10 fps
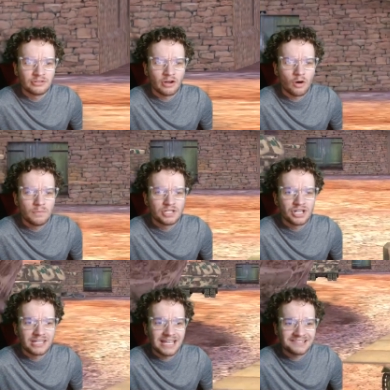the OBJ?
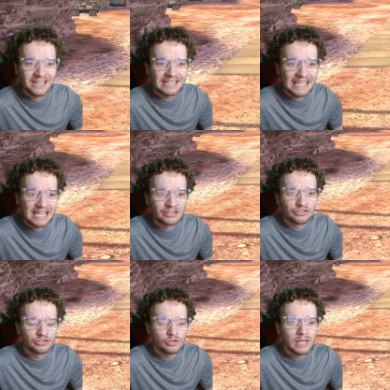Yes, I can.
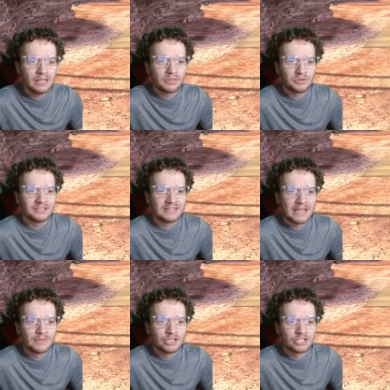283
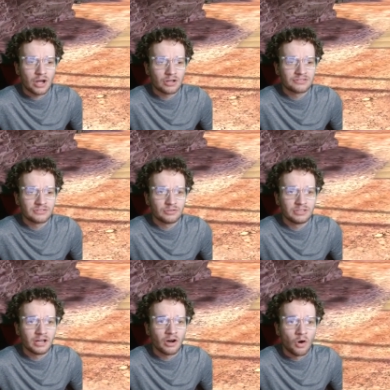damage onto
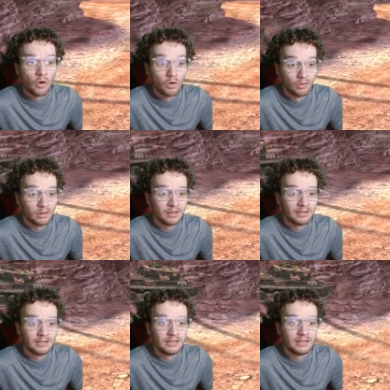the hole.
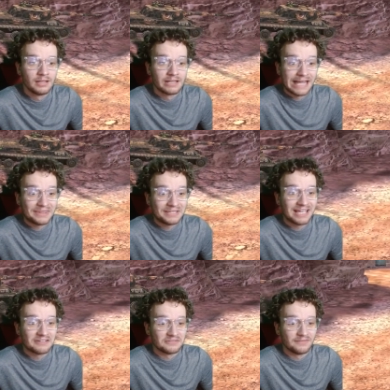I think
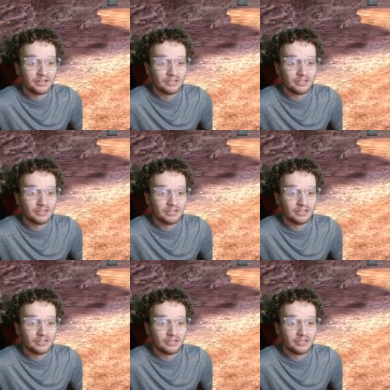that was a very